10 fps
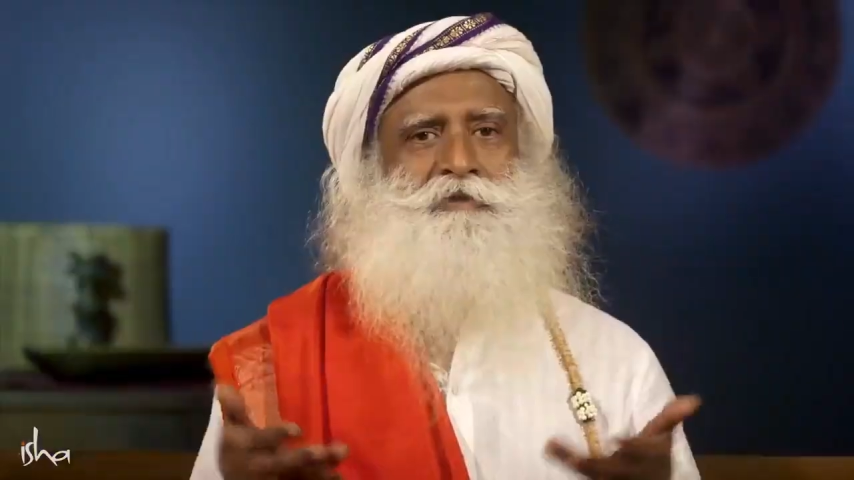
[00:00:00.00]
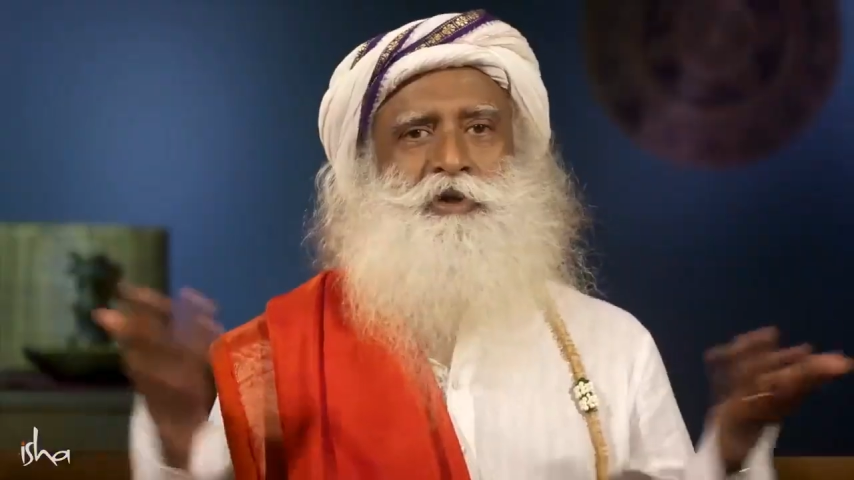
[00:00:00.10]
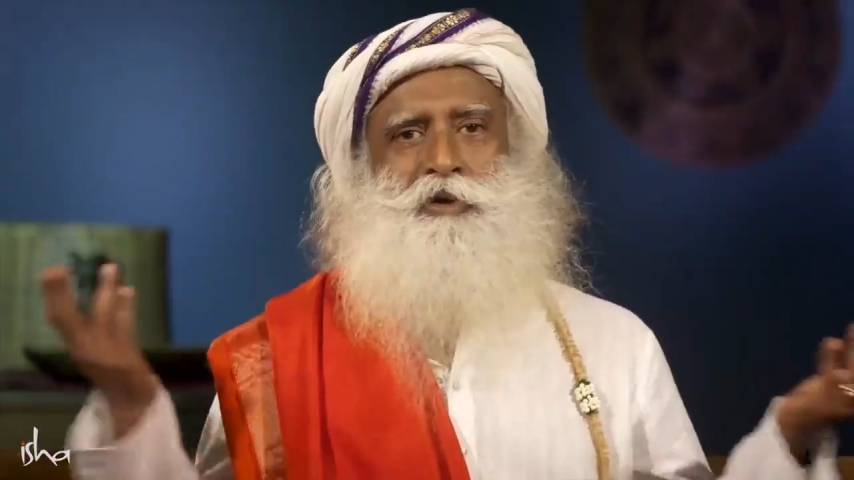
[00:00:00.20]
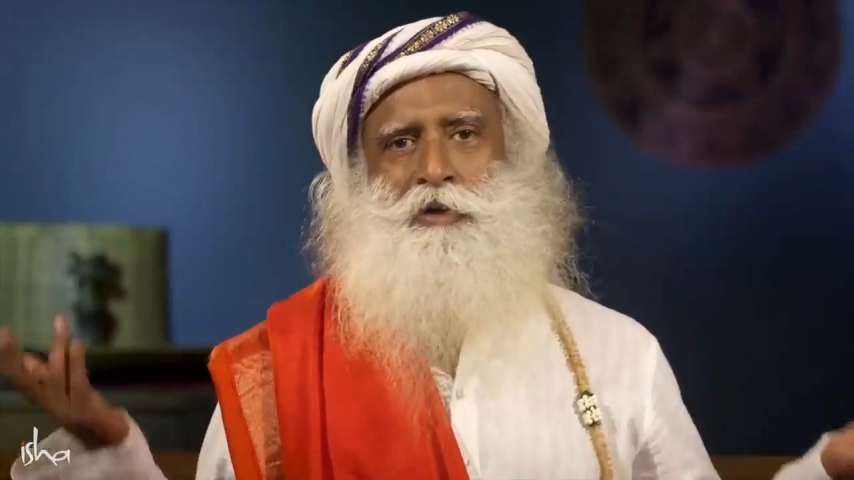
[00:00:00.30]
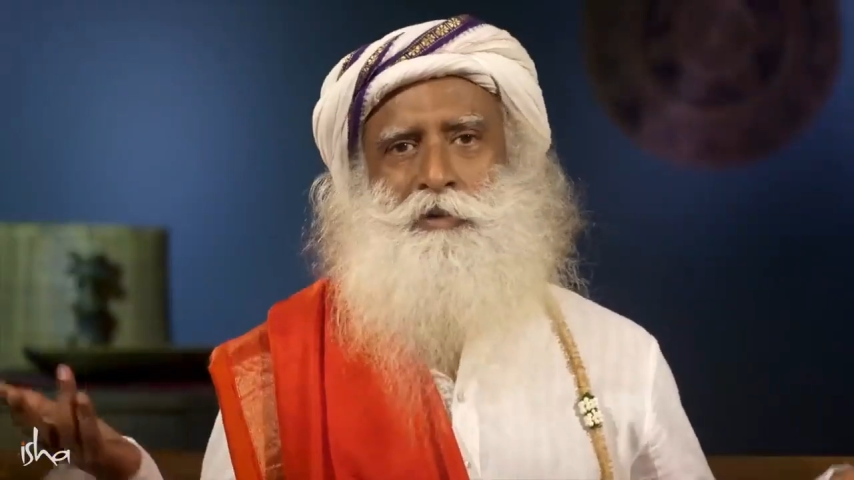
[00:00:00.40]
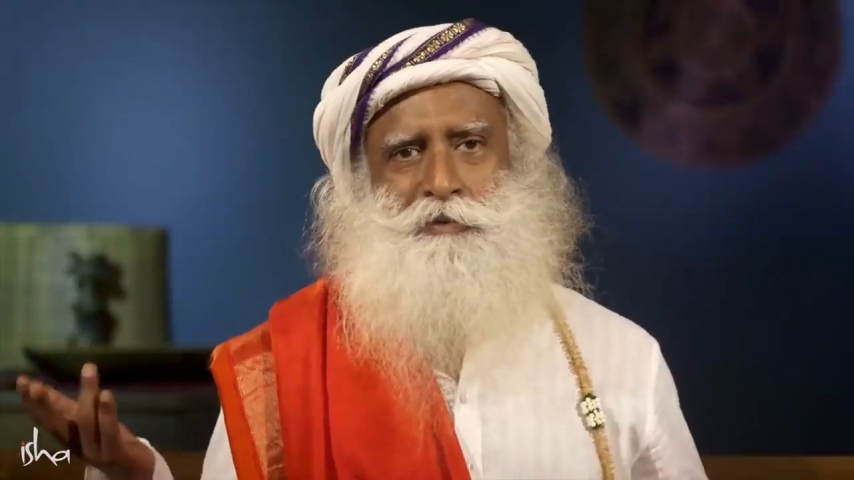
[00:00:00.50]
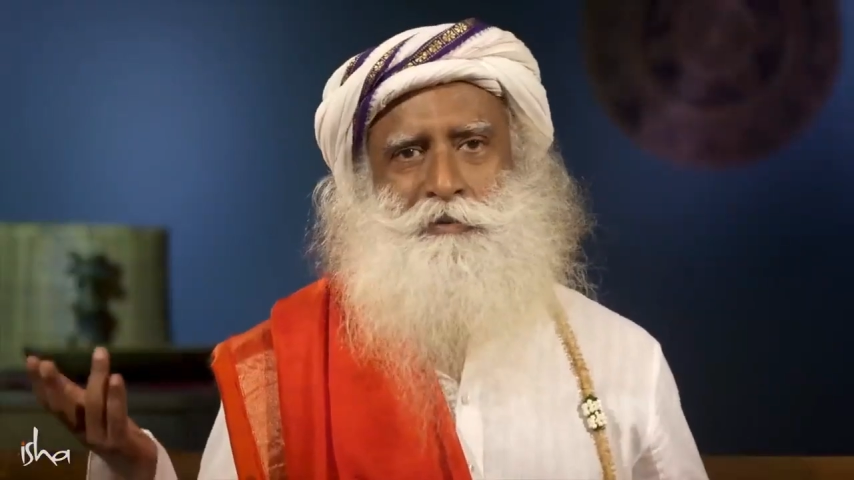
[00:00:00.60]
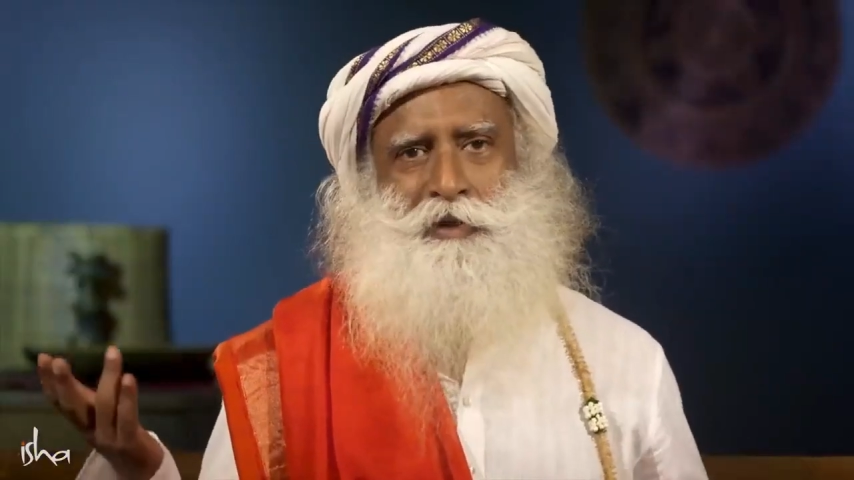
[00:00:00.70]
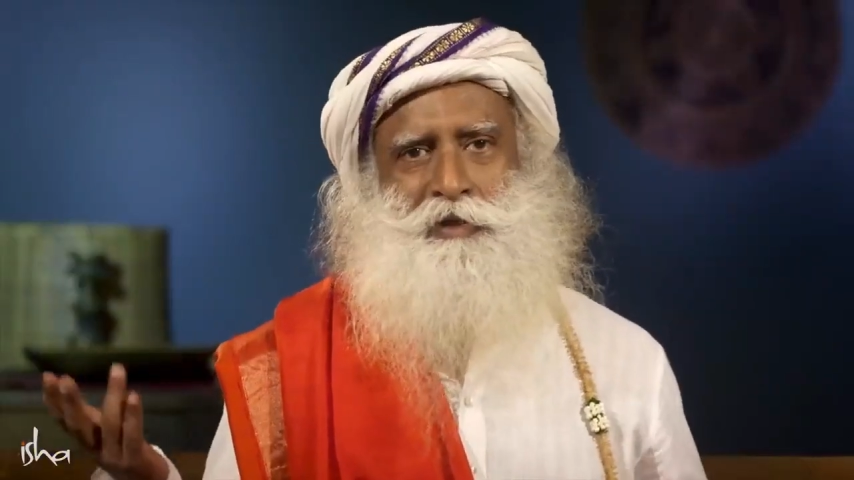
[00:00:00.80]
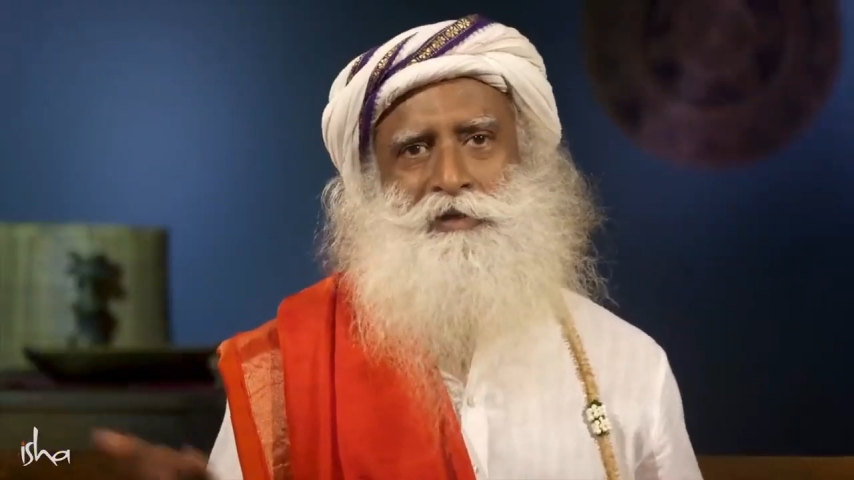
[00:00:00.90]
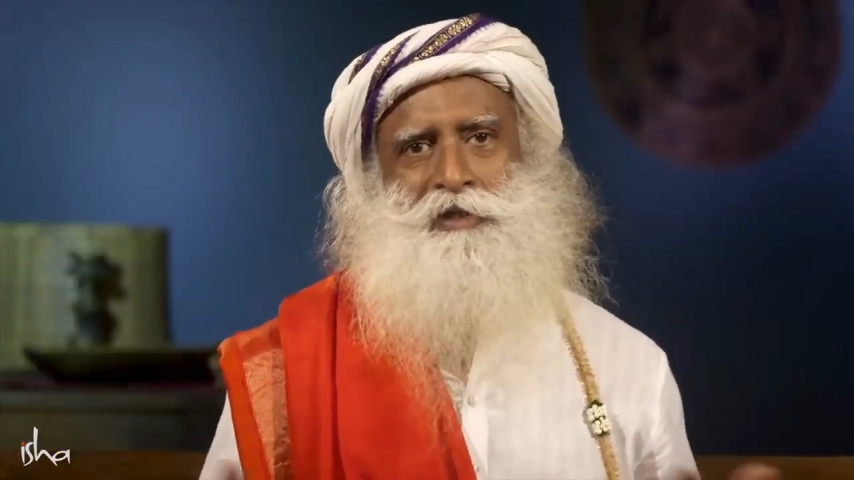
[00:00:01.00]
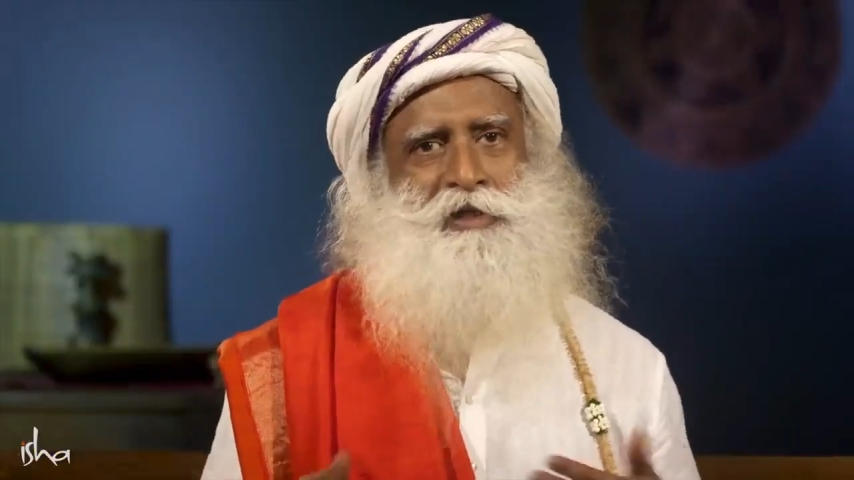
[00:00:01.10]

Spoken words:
we don't know because it